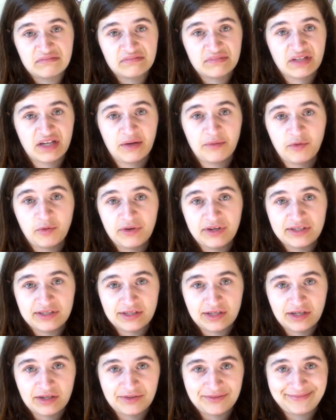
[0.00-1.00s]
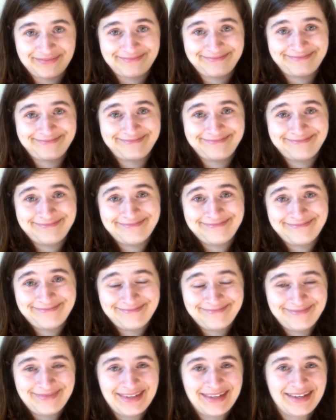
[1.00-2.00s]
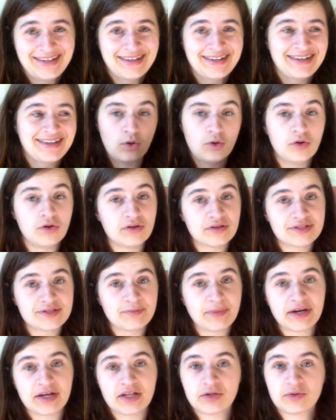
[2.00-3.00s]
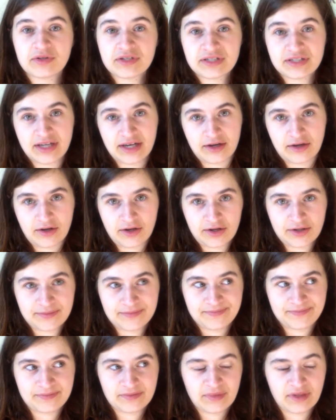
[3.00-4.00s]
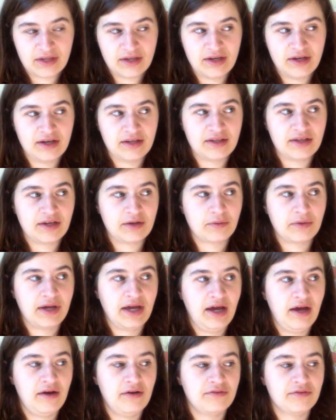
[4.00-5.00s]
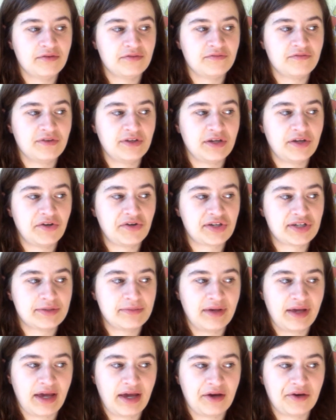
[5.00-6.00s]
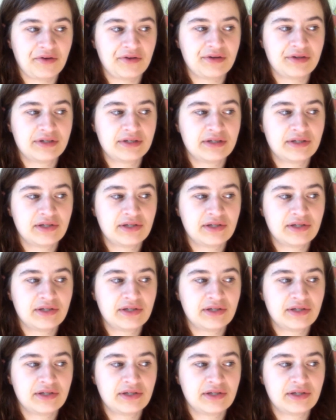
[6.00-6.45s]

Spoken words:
a couple weeks ago. Holes by Louis Sachar. I think we have a video coming out